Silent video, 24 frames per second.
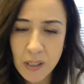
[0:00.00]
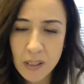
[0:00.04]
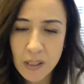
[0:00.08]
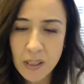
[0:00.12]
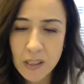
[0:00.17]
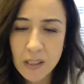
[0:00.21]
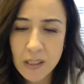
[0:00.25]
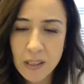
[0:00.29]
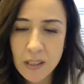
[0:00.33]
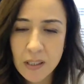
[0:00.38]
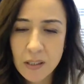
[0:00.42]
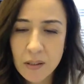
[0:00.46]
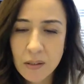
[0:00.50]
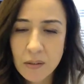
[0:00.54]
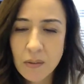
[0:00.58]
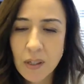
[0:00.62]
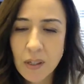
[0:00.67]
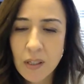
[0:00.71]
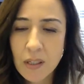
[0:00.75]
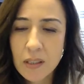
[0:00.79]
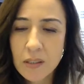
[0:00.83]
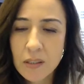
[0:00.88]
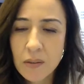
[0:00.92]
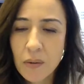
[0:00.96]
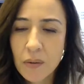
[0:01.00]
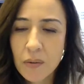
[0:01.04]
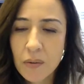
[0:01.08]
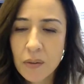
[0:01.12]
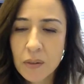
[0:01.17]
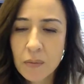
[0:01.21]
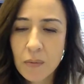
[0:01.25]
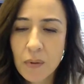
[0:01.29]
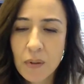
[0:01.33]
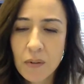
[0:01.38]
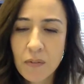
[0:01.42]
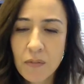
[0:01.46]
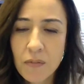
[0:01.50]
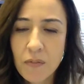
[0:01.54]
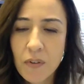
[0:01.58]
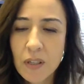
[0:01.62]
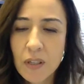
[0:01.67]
by these two Irish authors were